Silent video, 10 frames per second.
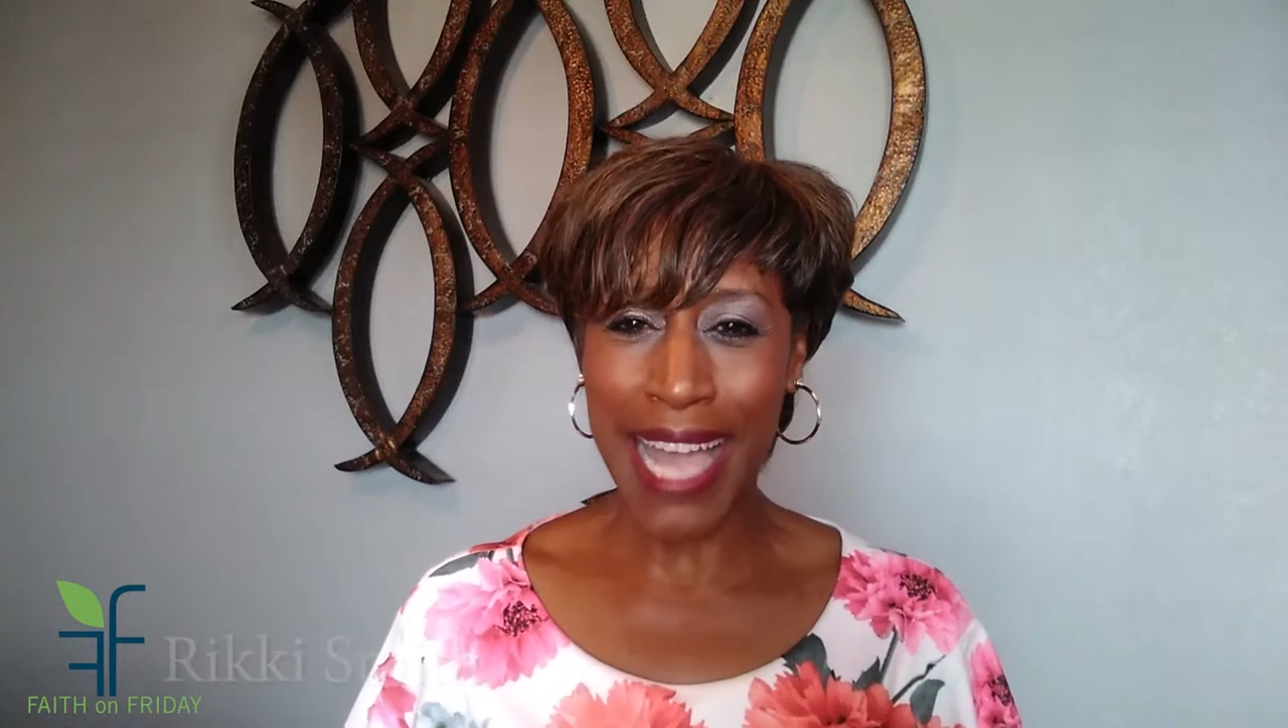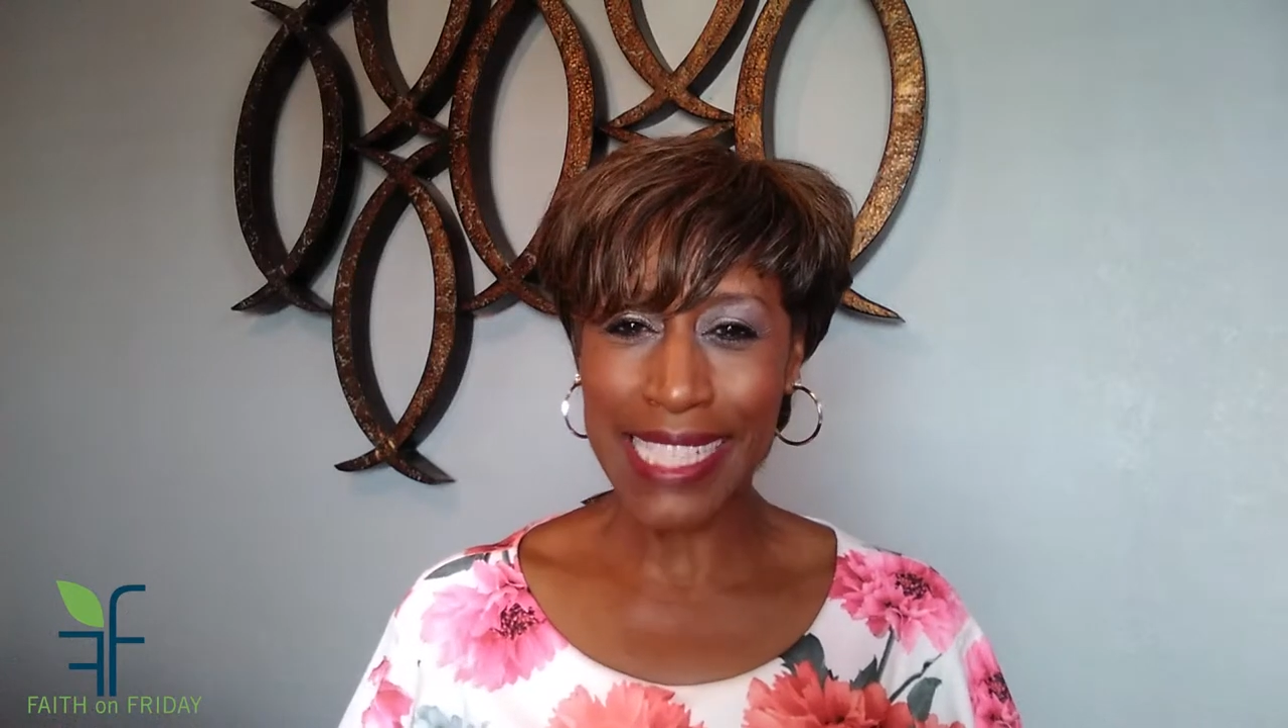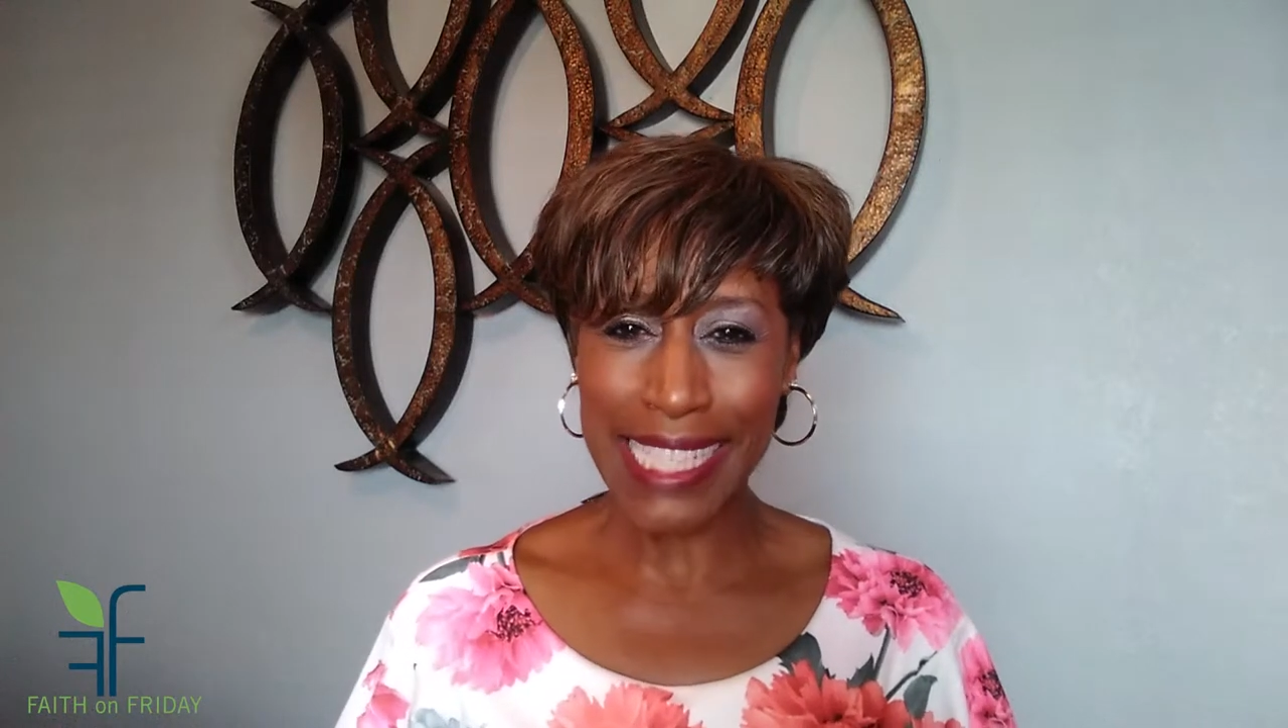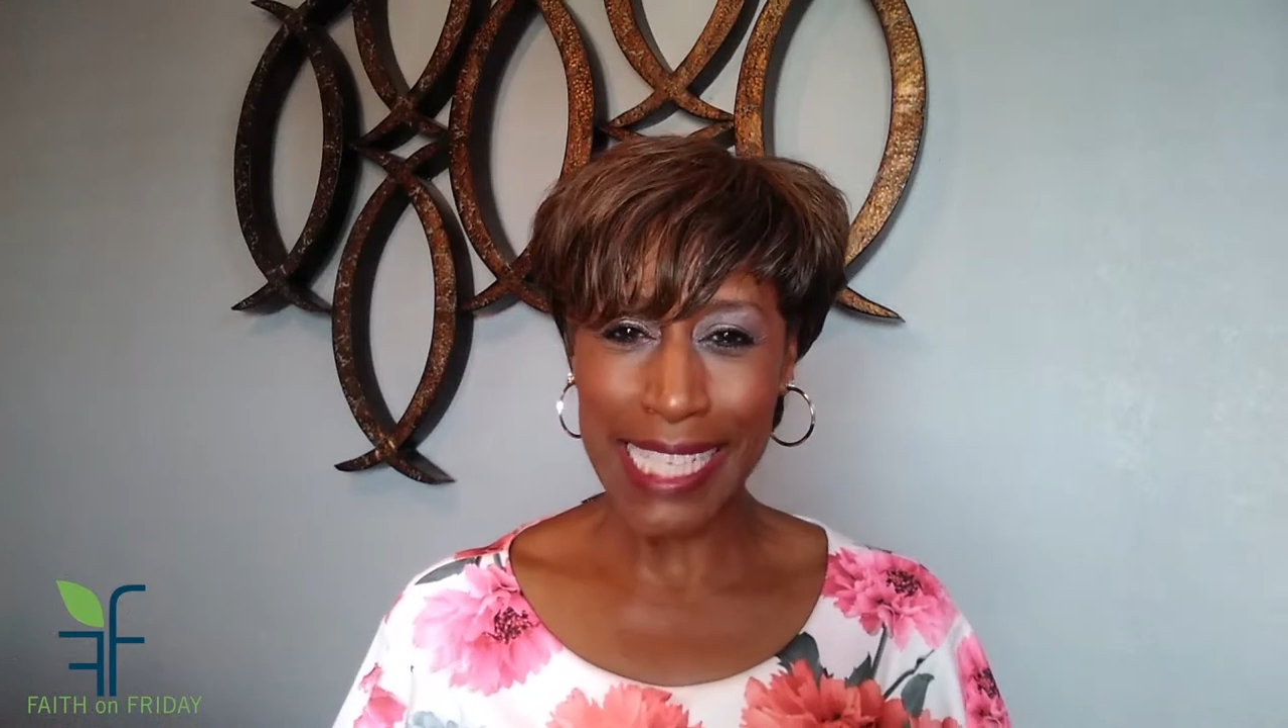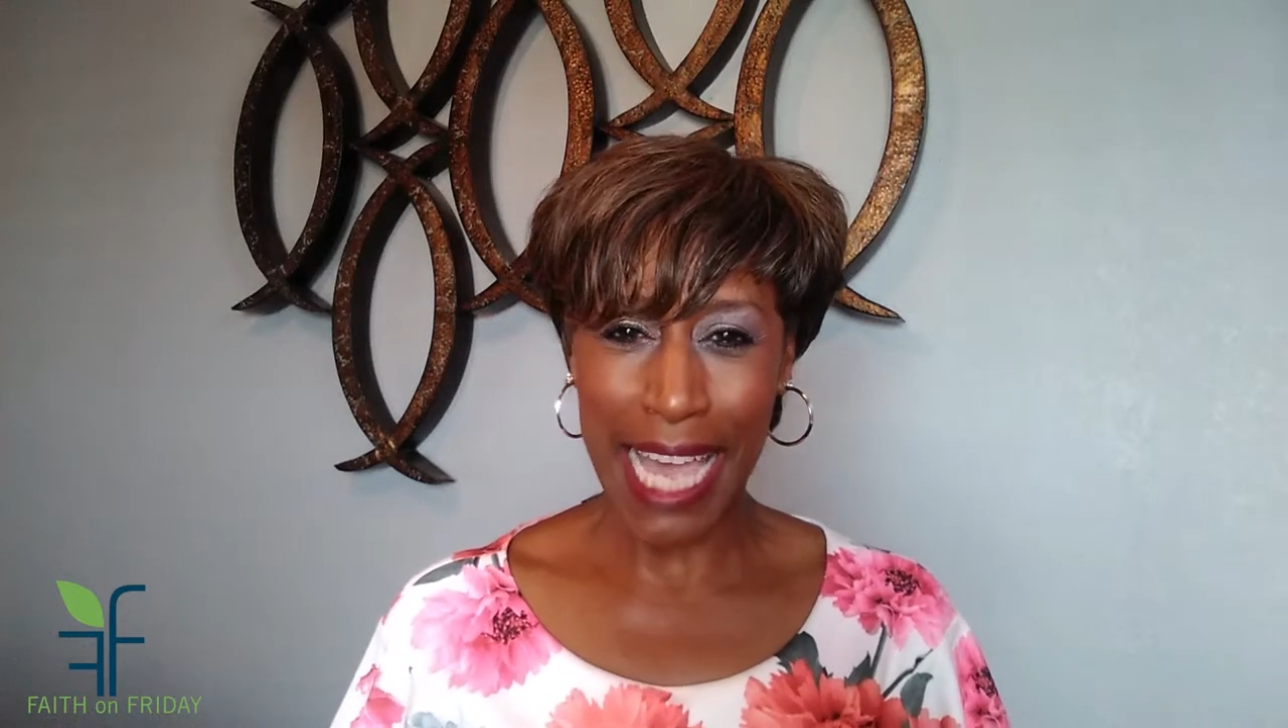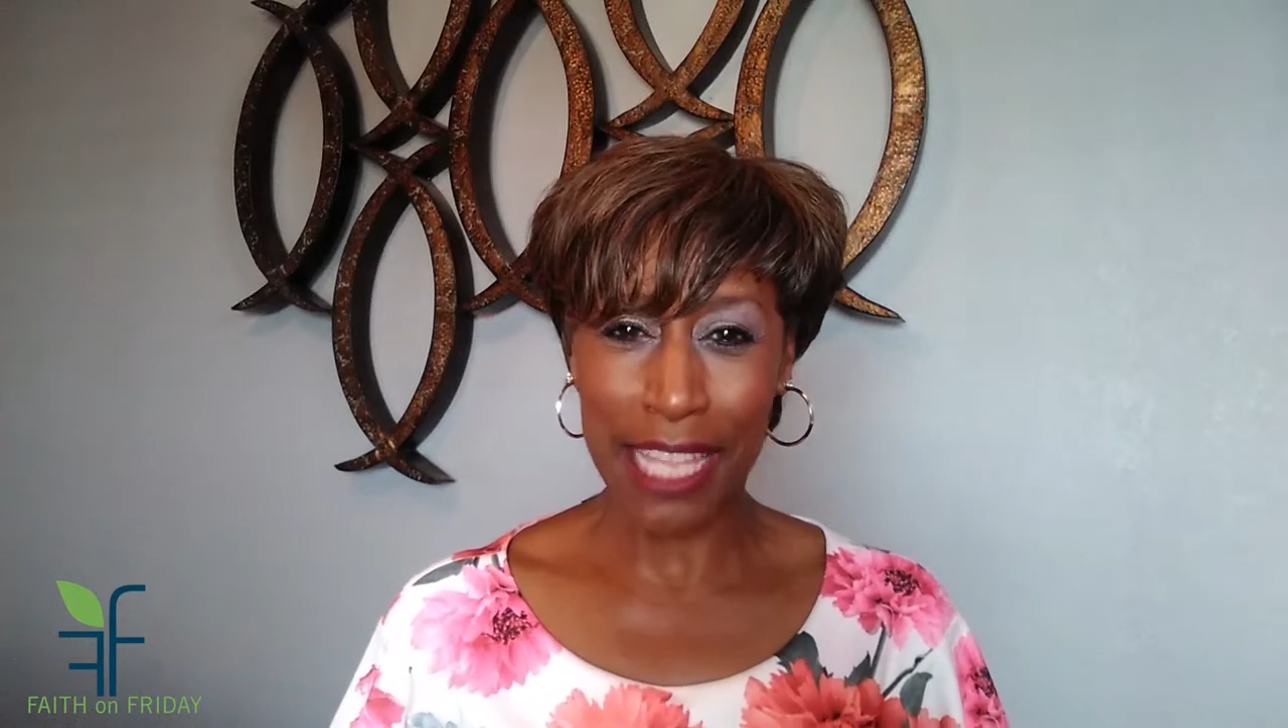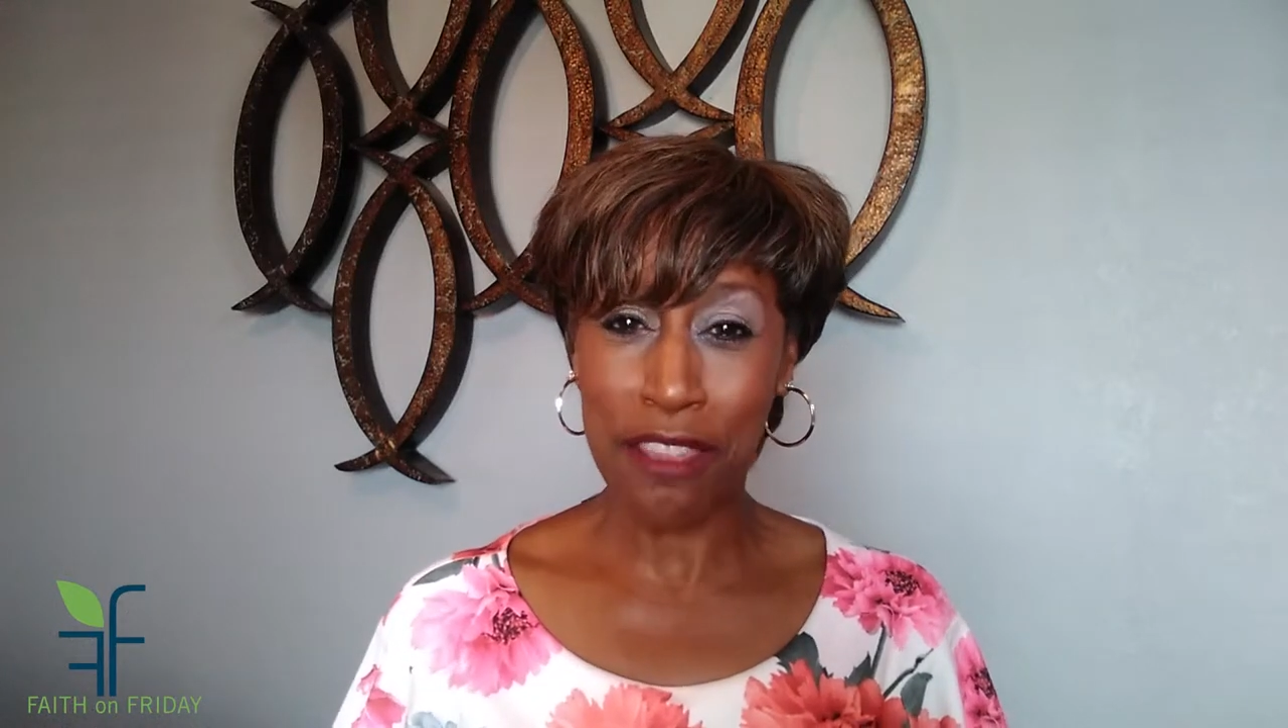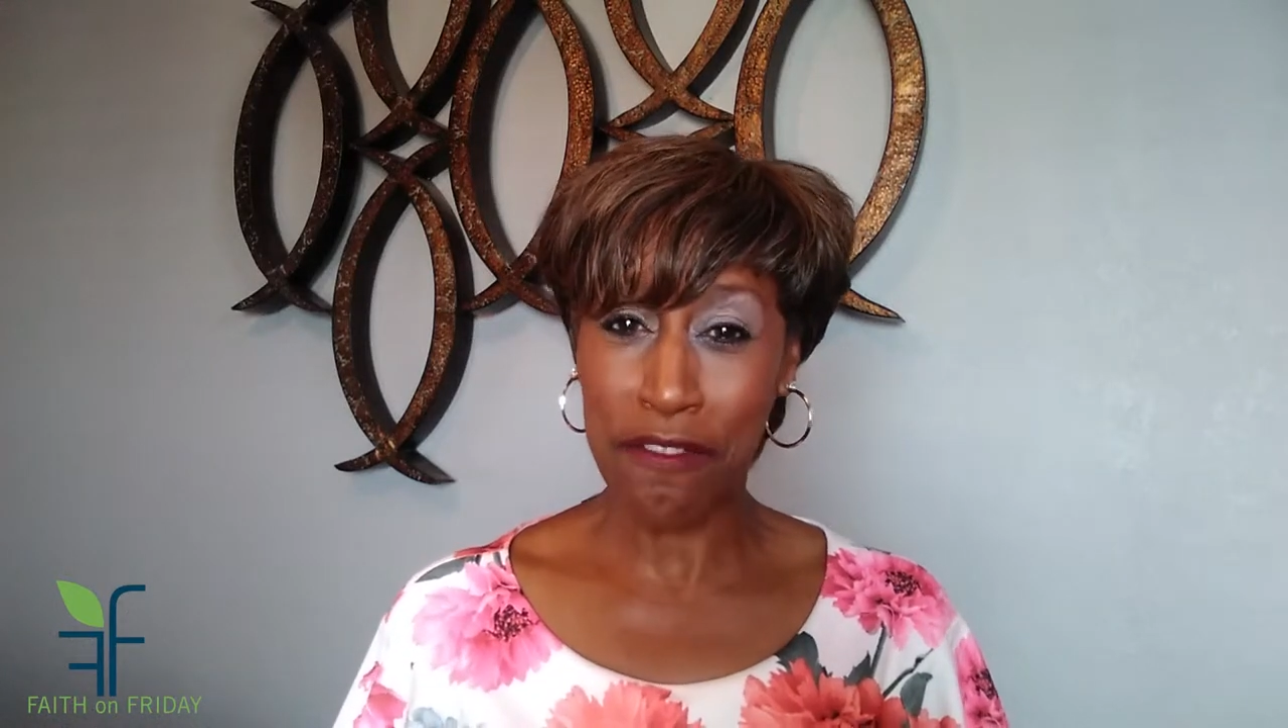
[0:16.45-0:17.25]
Einstein,